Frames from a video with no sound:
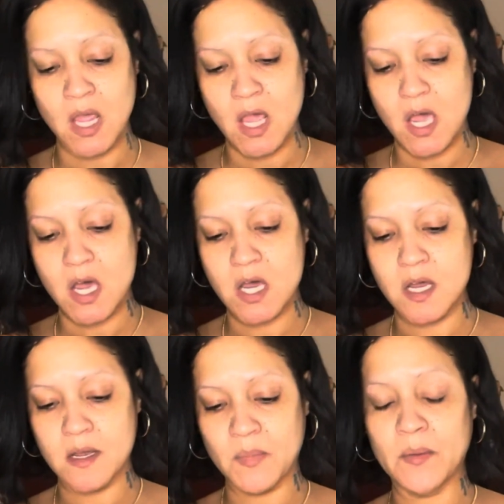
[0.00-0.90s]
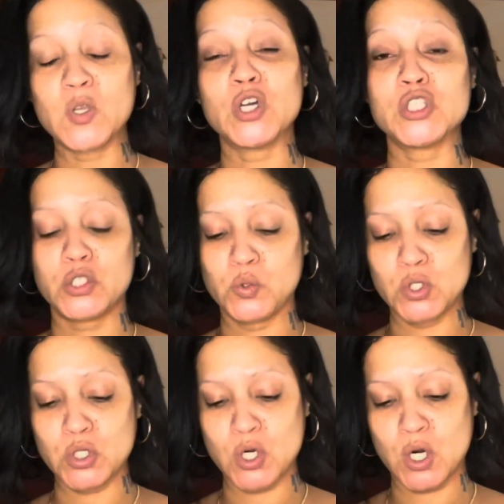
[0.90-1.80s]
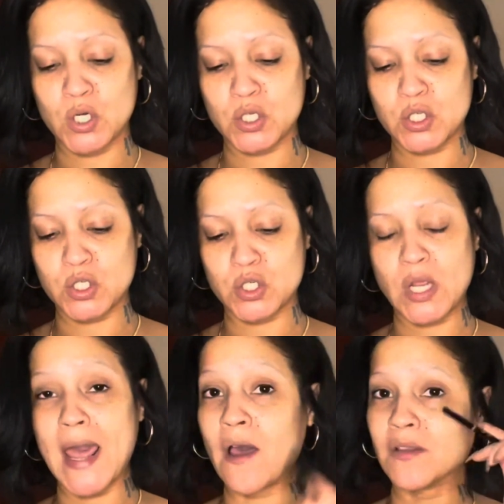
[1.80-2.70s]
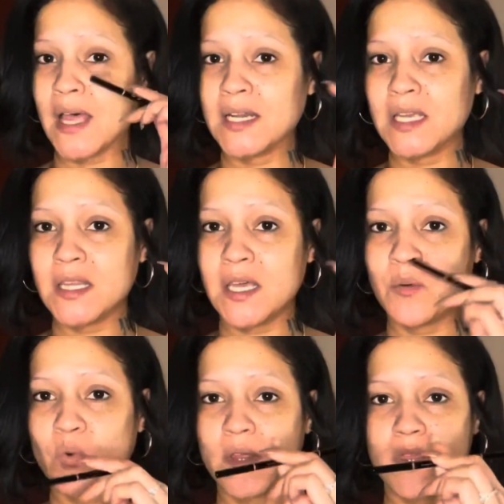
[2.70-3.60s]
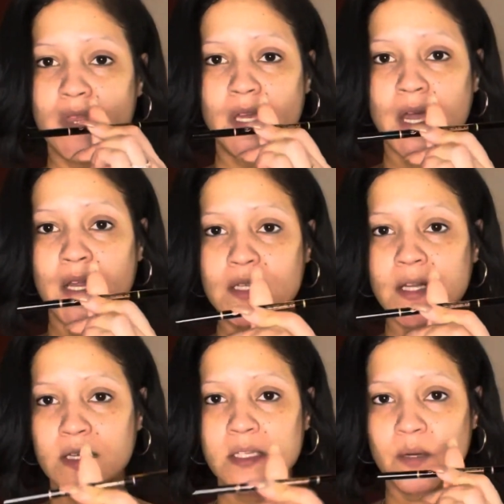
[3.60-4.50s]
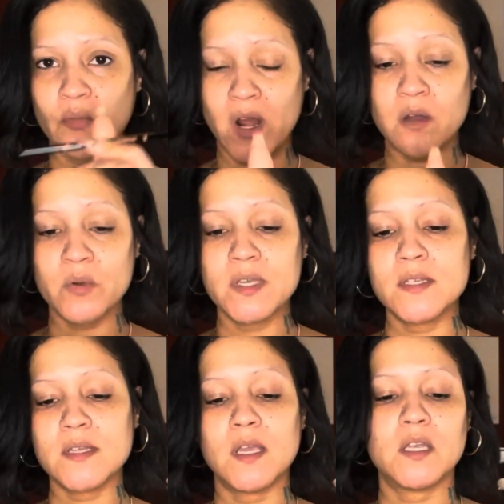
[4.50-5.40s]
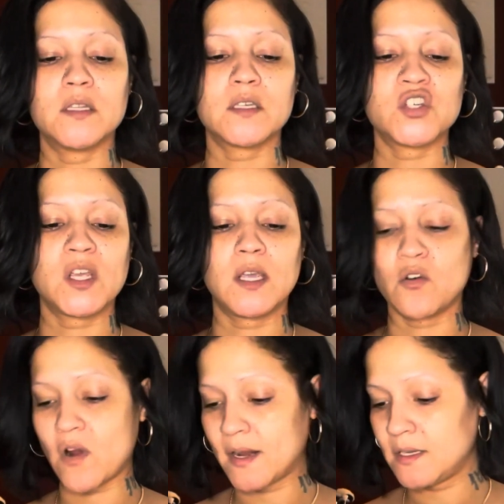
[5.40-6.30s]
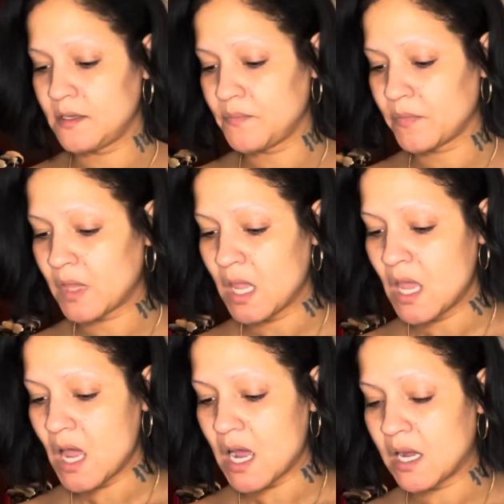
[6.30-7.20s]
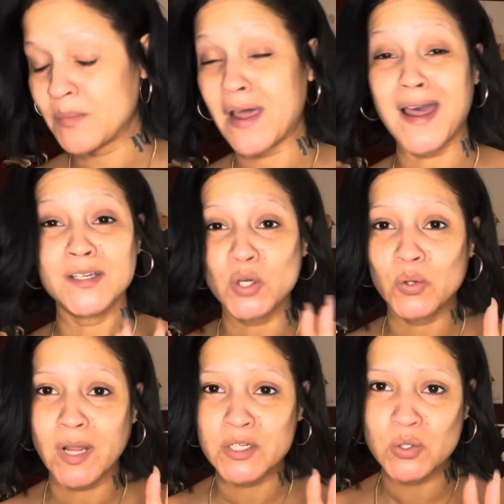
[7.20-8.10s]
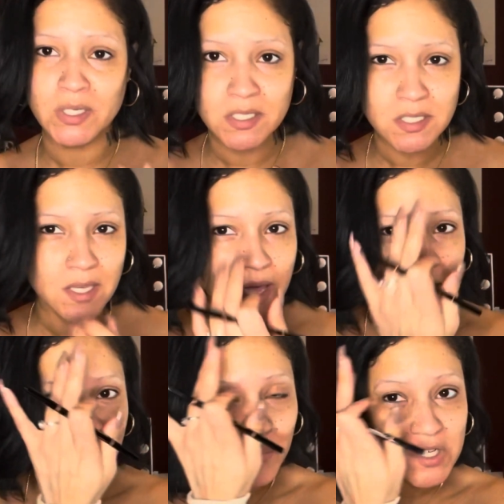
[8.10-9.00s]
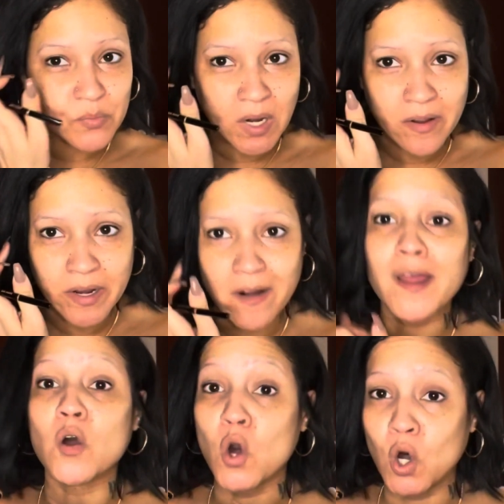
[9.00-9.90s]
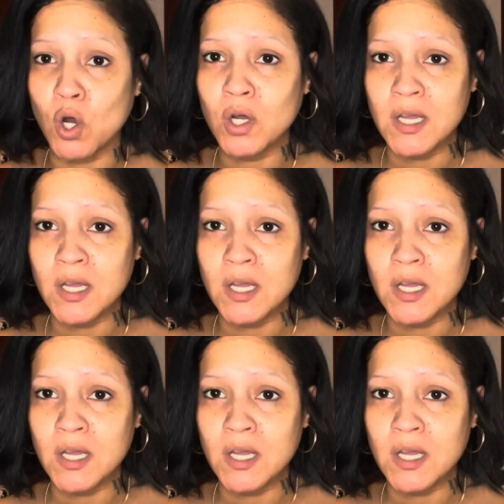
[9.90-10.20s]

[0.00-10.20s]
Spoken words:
I'm going to start outlining them with the Anastasia Brow Wiz in the shade Granite. Now I don't, as you can see, have much brow hair at all.